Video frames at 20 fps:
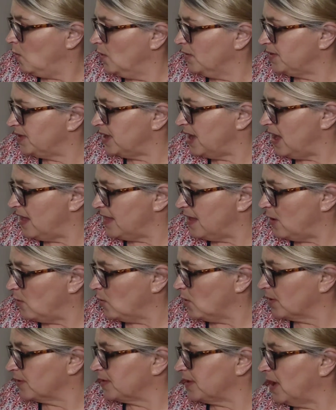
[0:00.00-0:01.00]
we'll see how that
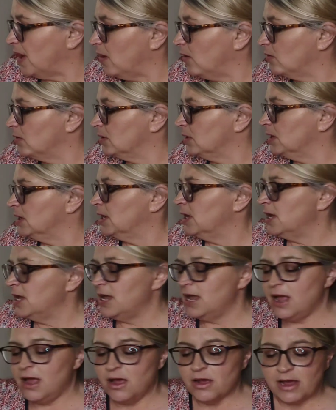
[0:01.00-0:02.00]
works out.
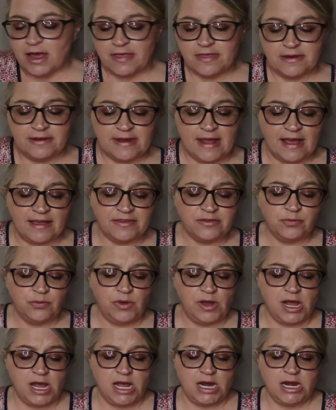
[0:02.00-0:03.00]
Okay, the next
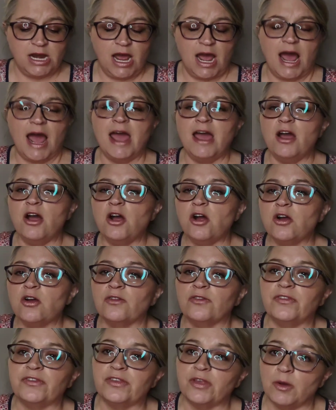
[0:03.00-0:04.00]
one, I
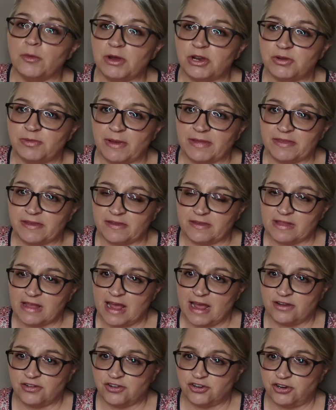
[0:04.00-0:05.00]
heard so much about this
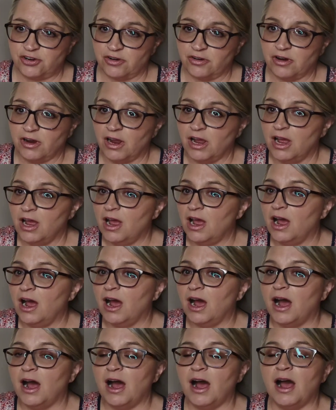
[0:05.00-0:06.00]
last year.
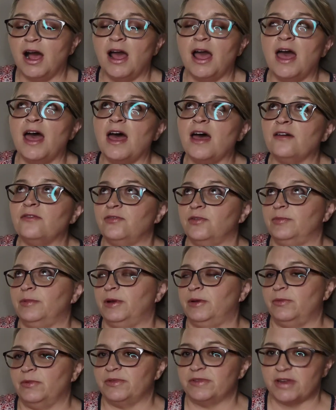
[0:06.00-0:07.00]

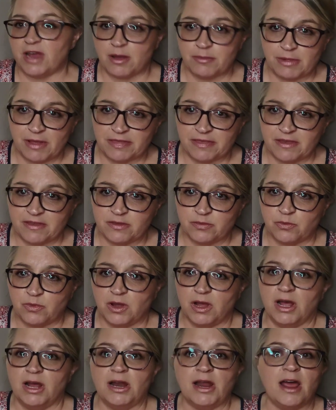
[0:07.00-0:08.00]
Everybody was talking about this
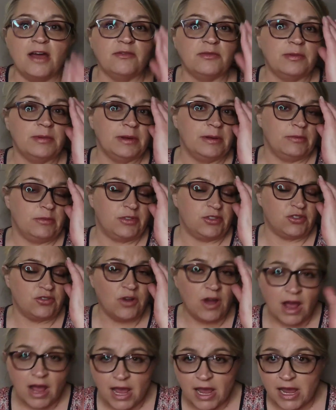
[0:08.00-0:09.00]
one. Everybody was
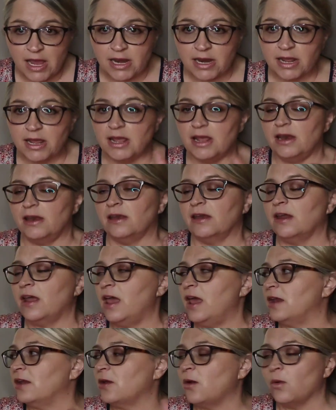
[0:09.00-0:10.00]
trying it and,
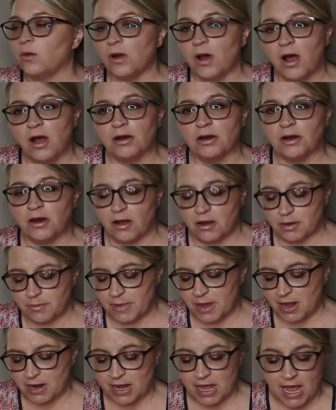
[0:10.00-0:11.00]
and going on and on
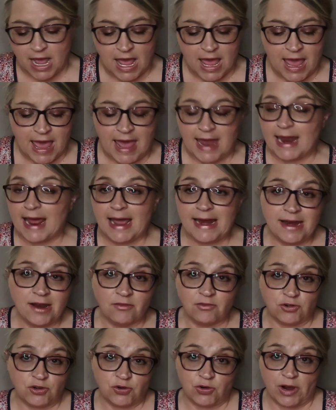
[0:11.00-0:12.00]
about it. And I
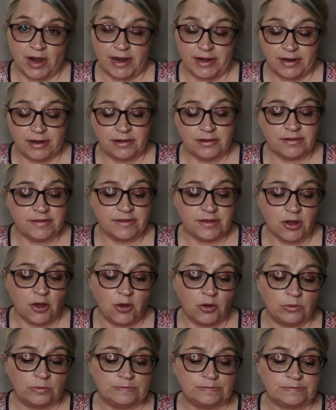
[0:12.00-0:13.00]
never tried it.
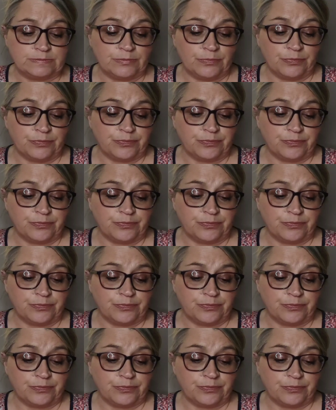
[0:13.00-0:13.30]
So